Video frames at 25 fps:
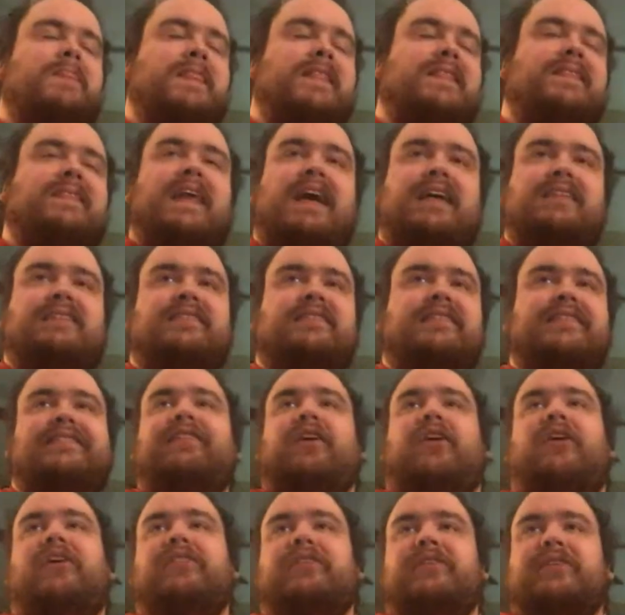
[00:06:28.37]
That's just
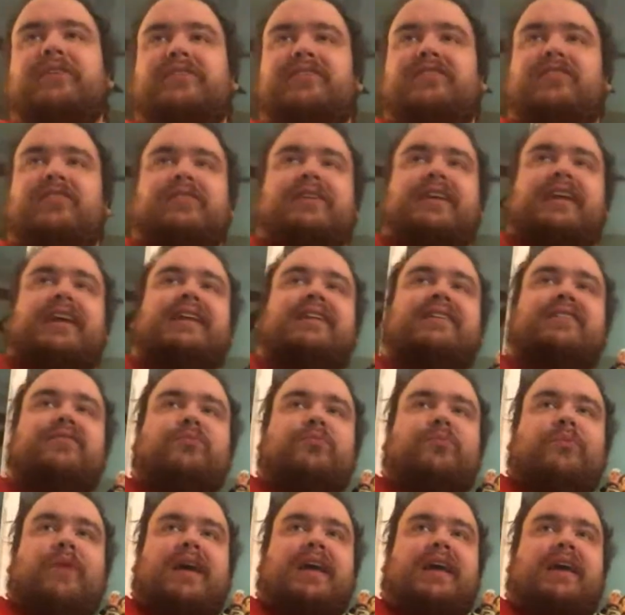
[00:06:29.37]
all there is to it.
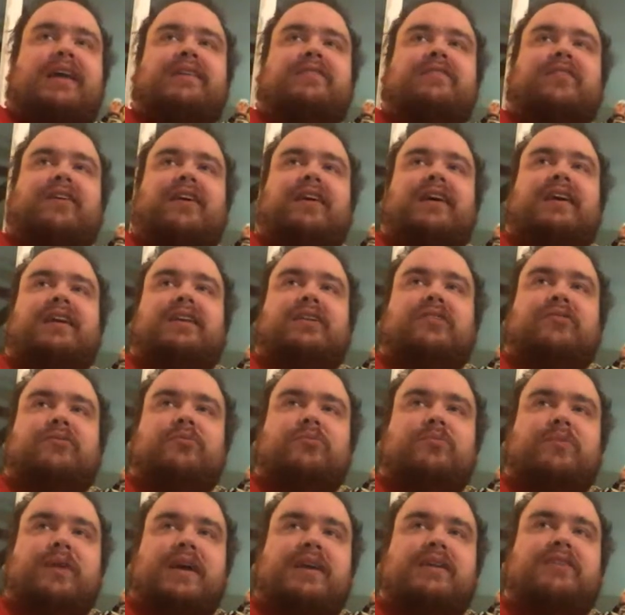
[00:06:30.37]
It is
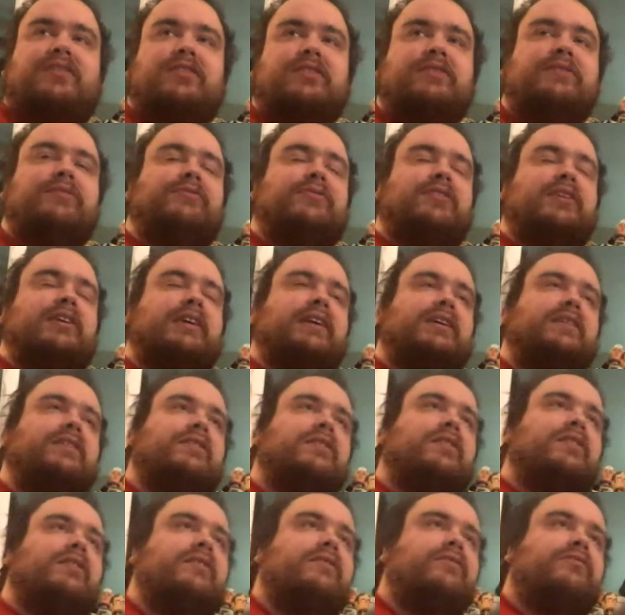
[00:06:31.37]
way too freaking
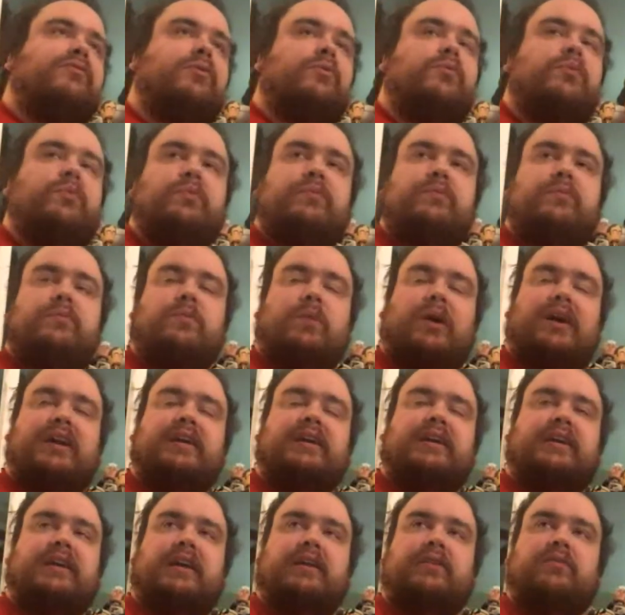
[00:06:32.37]
long for what
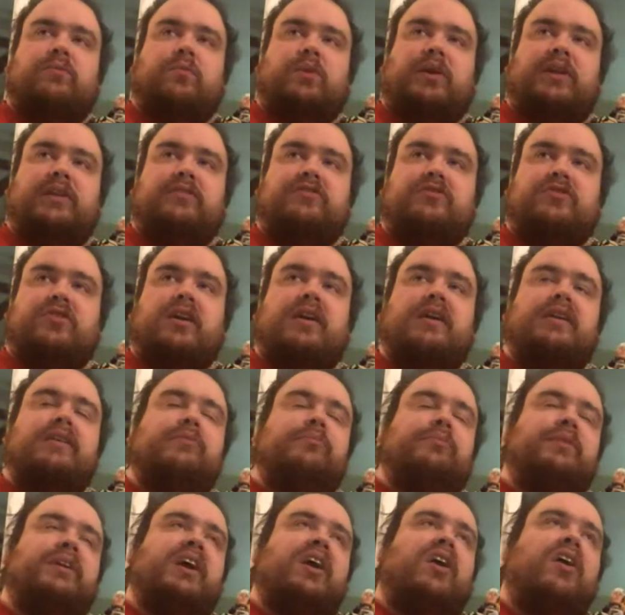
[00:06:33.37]
it's trying
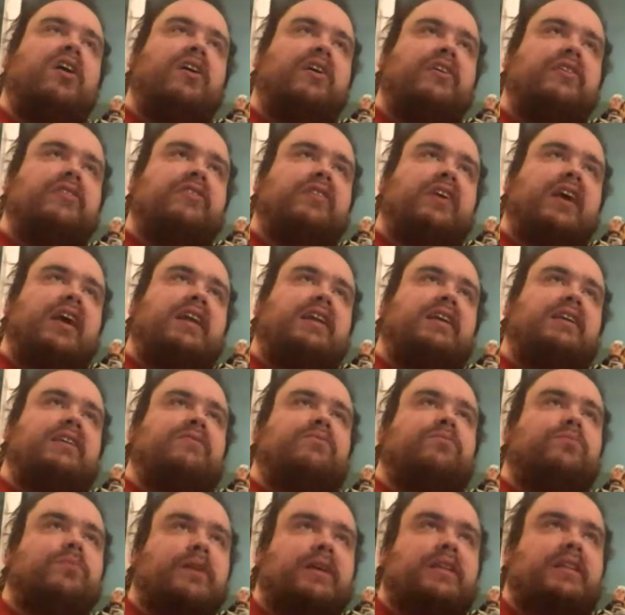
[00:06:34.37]
to be. Also, and it
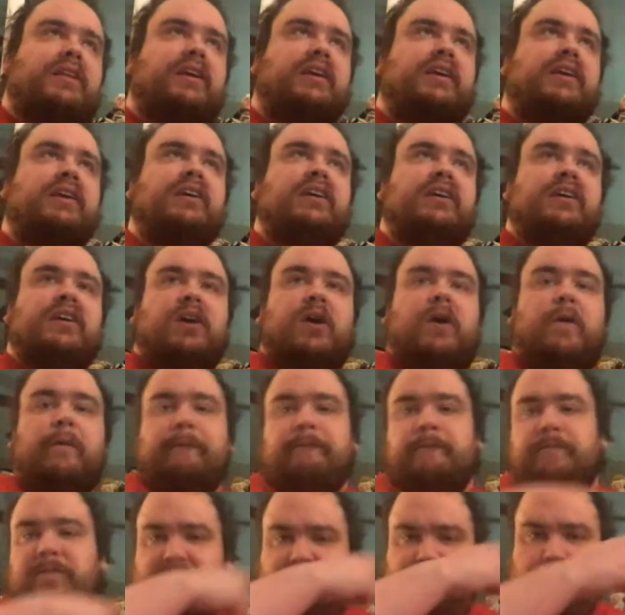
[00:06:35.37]
really
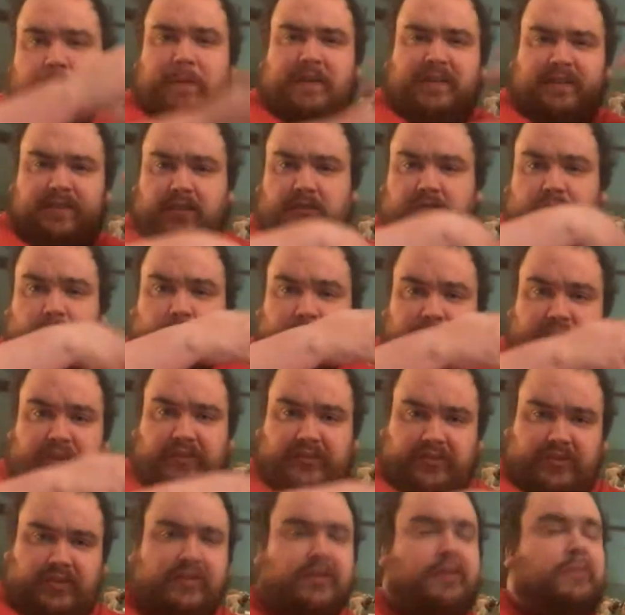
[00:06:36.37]
spins its
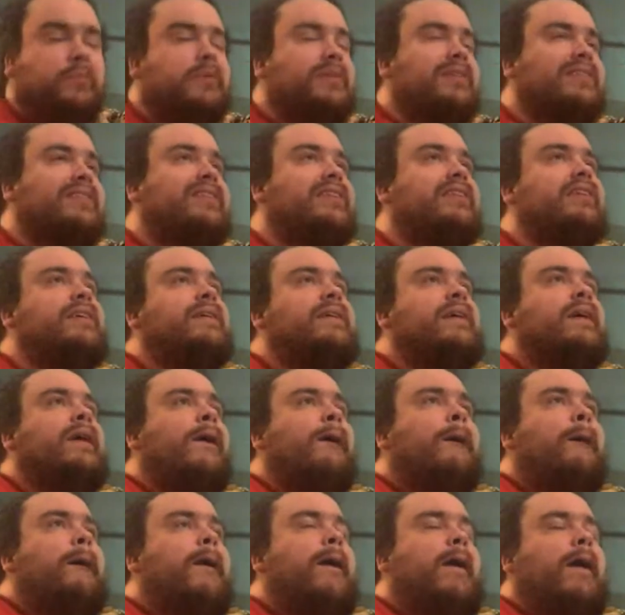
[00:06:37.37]
wheels in the middle.
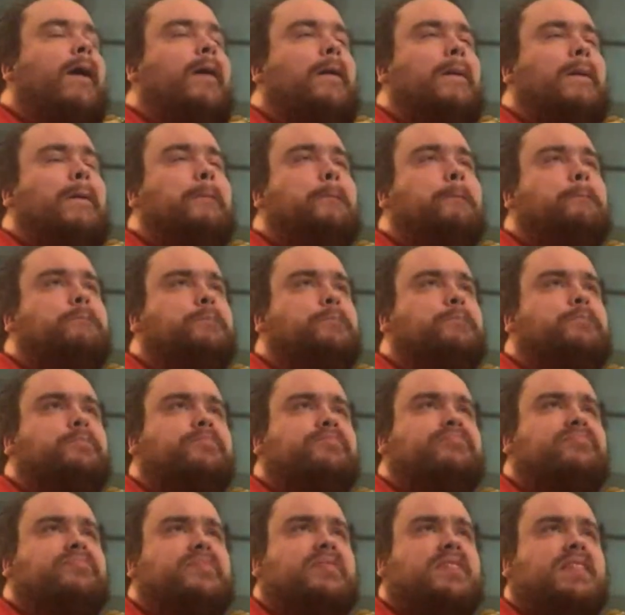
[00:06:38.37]

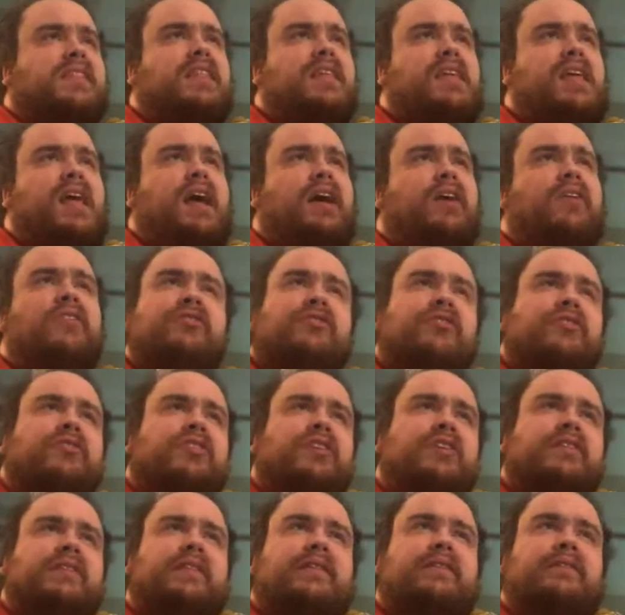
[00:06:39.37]
I also
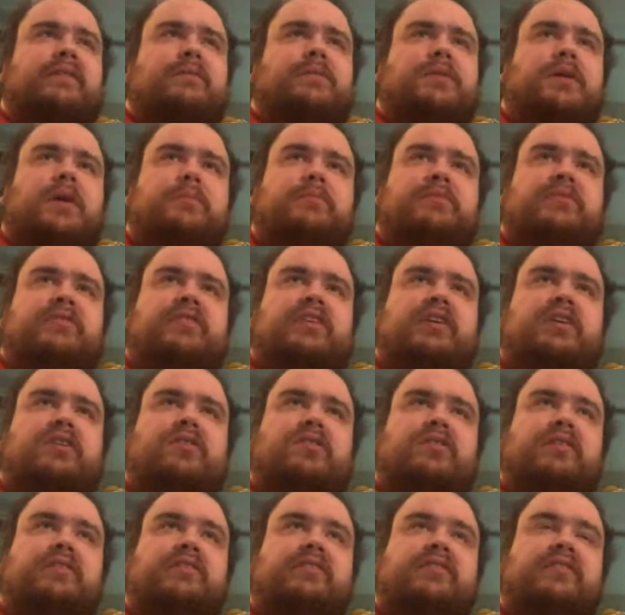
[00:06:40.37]
think sometimes the
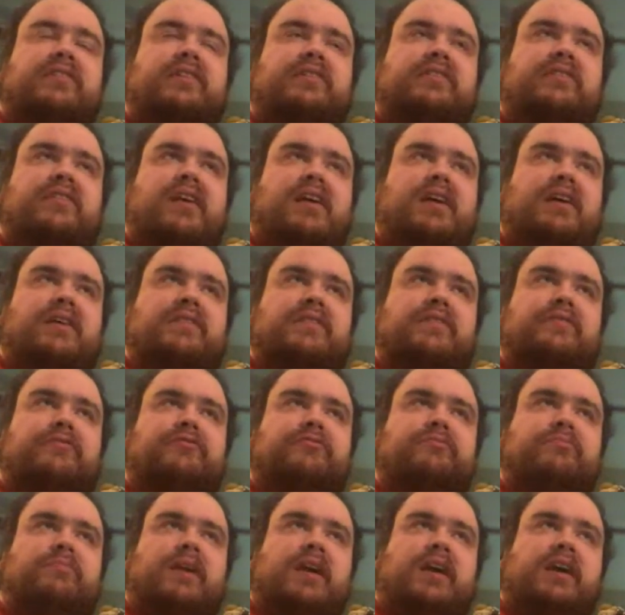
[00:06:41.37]
earnestness and
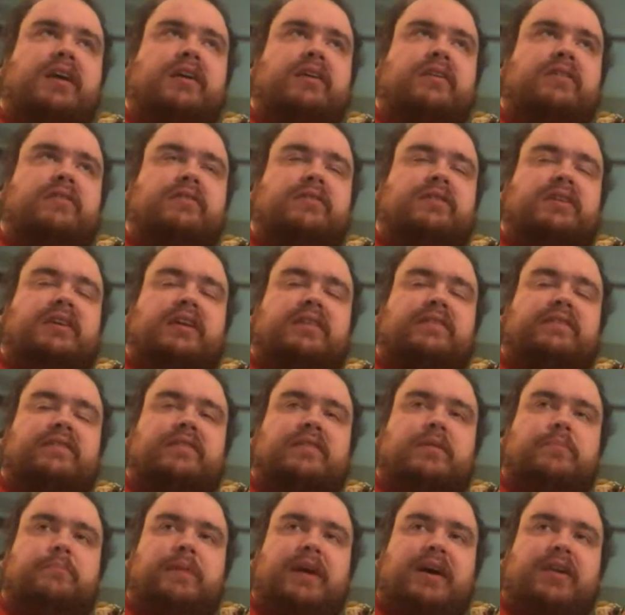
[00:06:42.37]
it gets
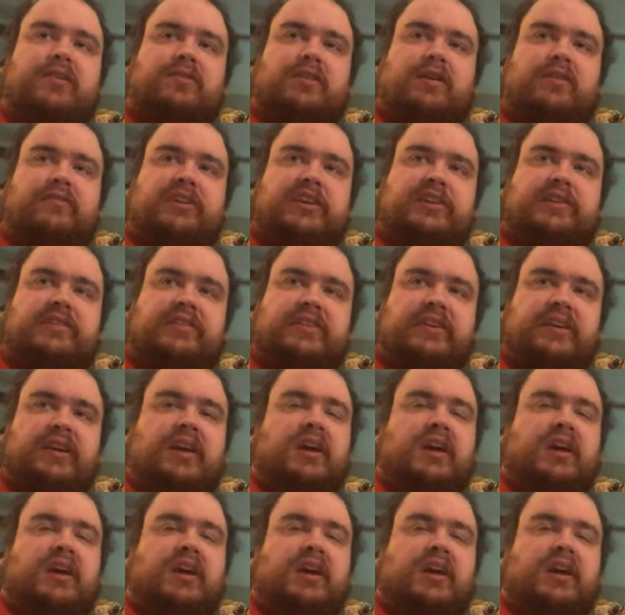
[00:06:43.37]
the better of it.